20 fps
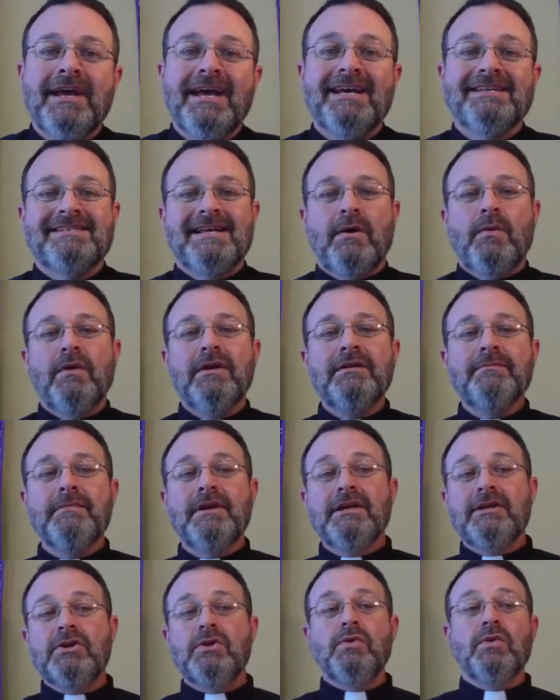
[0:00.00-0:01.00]
is I want to
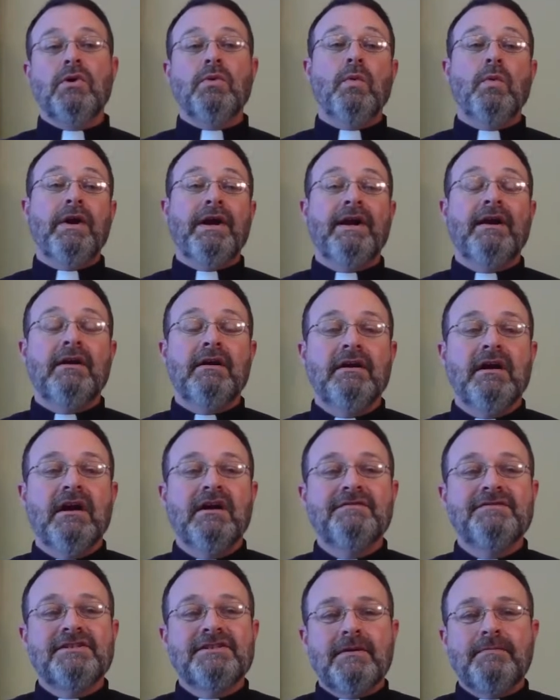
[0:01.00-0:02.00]
make you aware
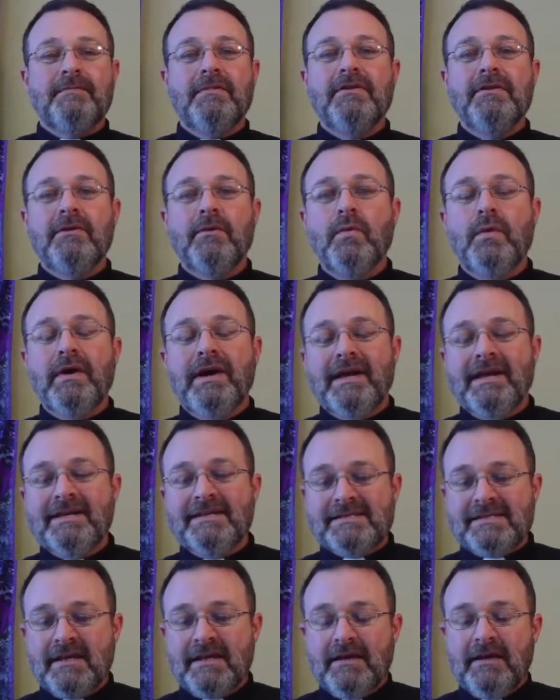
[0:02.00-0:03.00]
of some of the
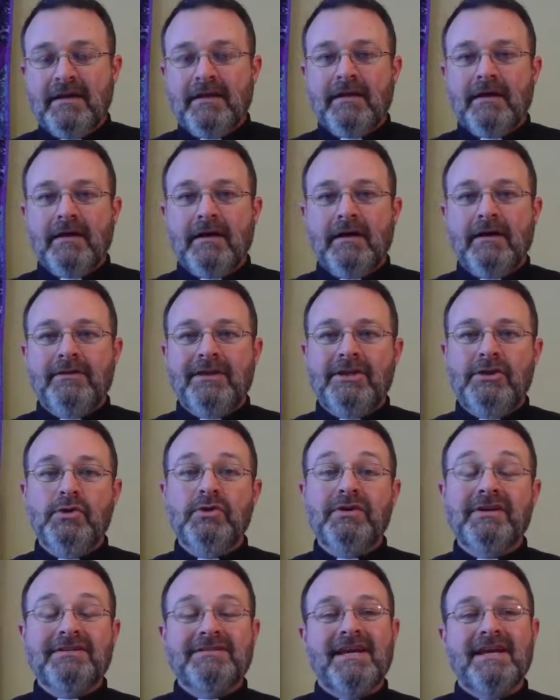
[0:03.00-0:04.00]
ways that you
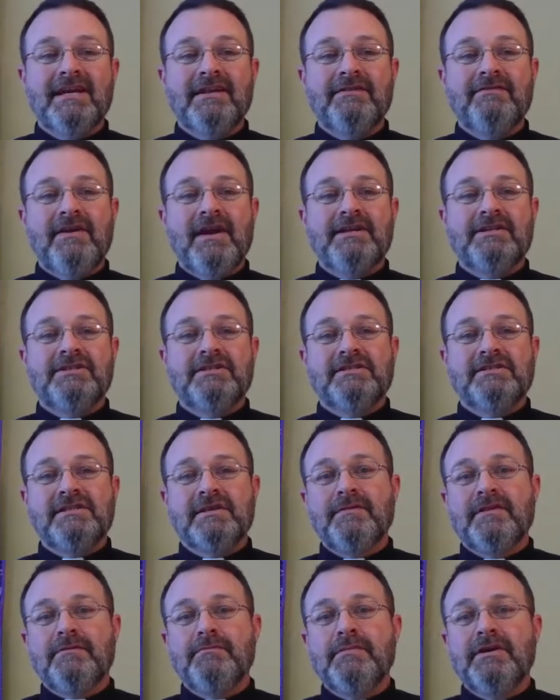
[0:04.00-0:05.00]
can take advantage of
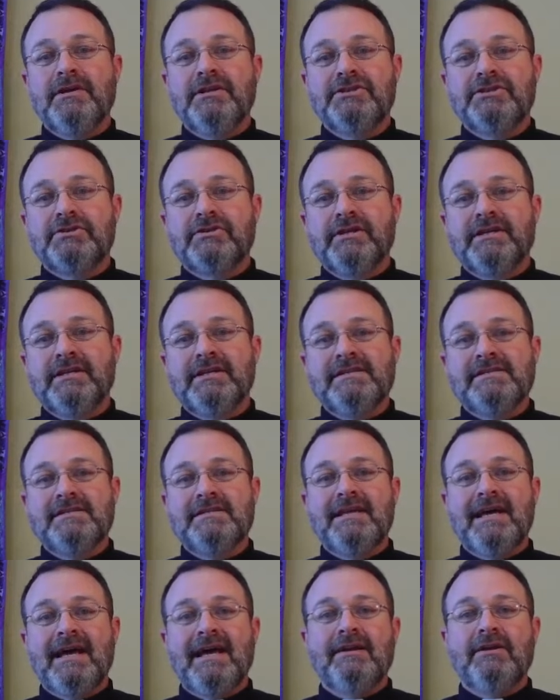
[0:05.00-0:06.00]
some of the ministries
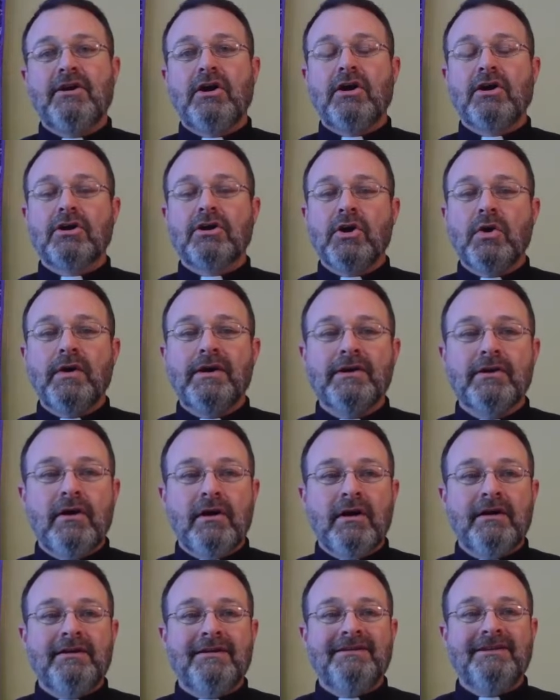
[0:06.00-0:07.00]
that are going
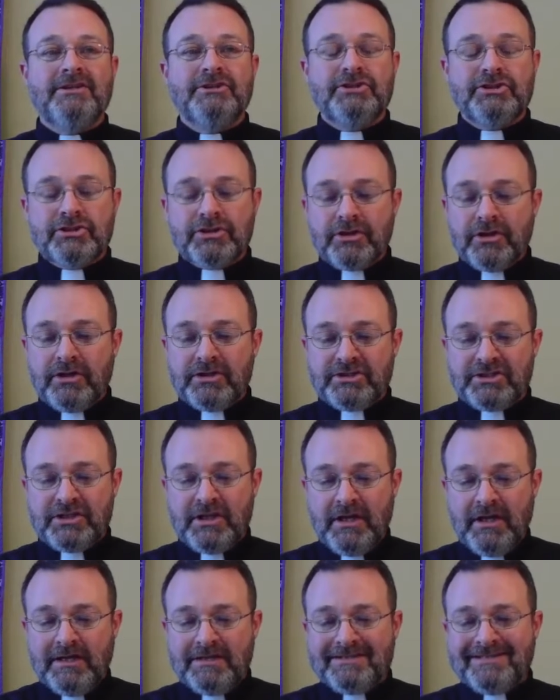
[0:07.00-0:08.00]
on in the church
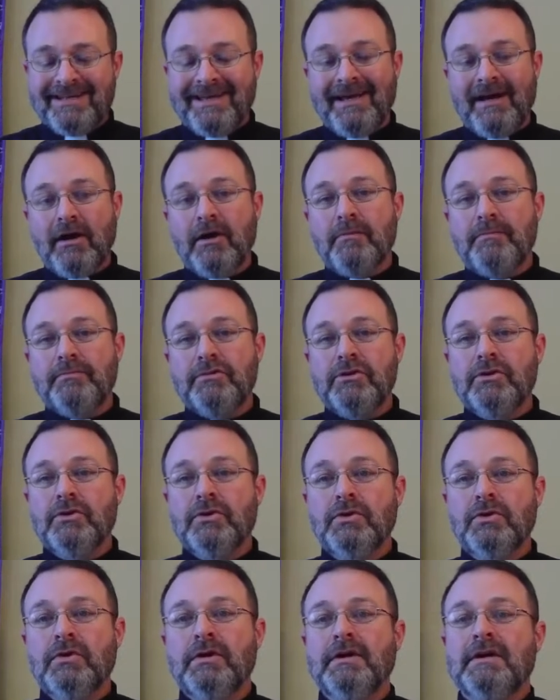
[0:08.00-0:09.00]
to help
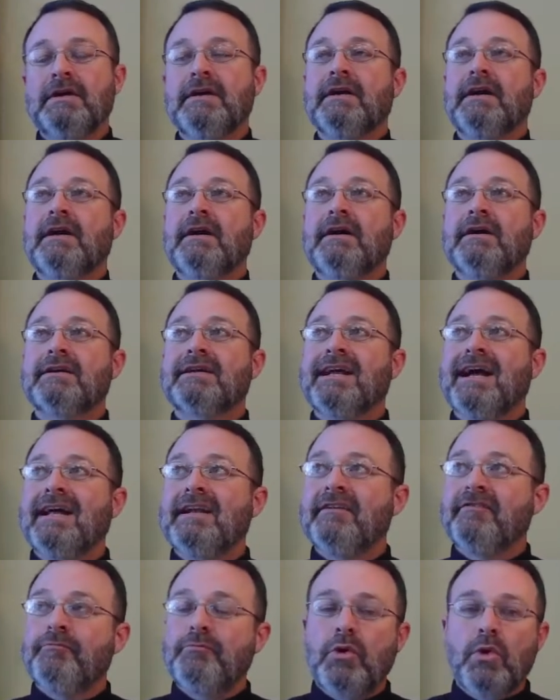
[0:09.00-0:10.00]
you
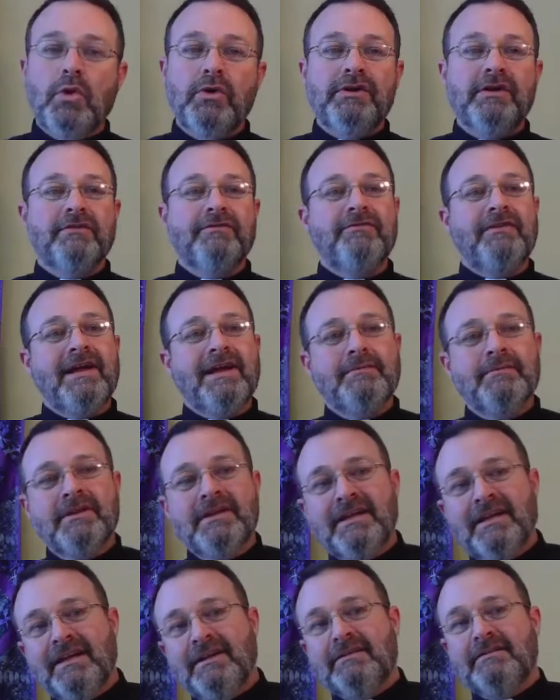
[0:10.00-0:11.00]
kind of pull your
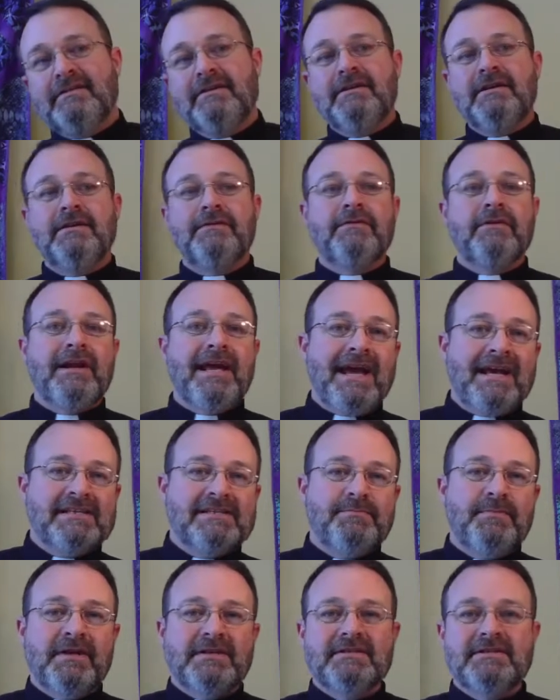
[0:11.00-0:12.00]
family into different
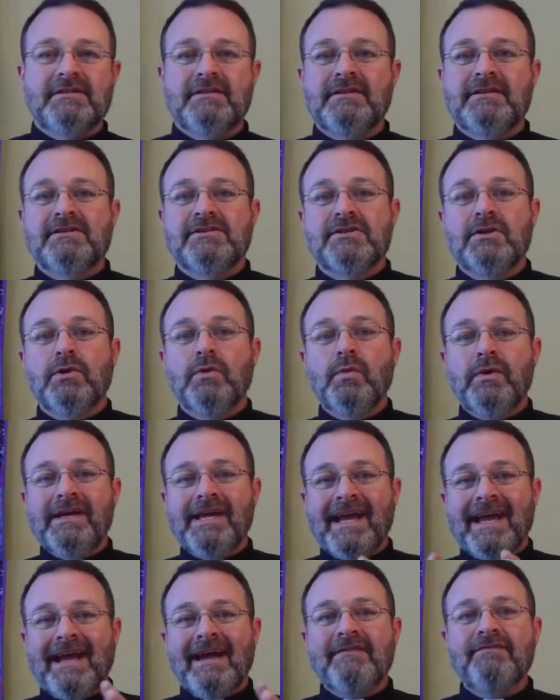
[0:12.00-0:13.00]
aspects of this. So we
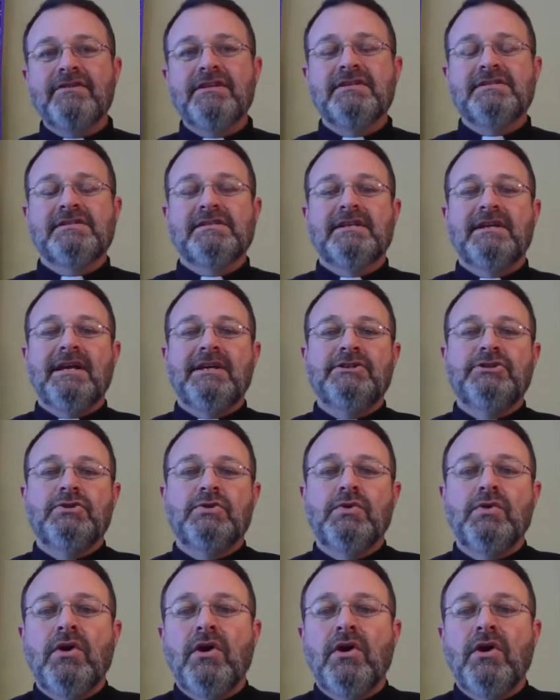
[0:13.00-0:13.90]
have this schedule